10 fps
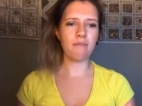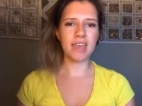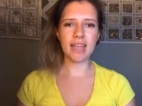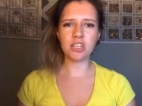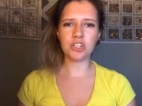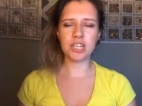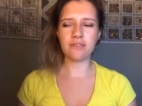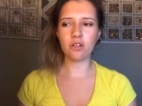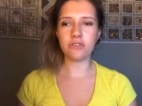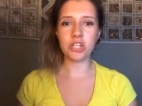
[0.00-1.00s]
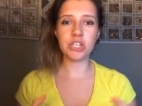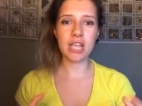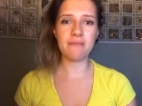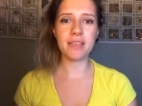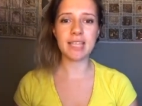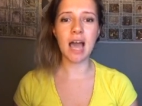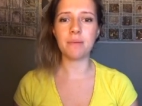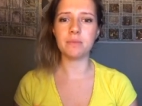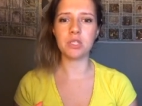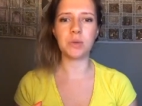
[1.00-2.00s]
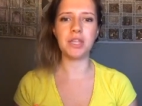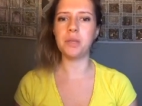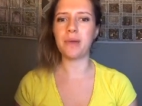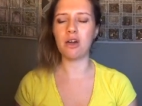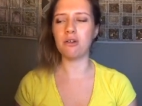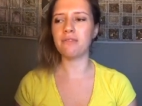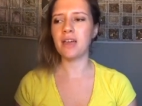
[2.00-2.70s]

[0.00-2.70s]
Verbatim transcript: the energy of all the shit that's happened between you both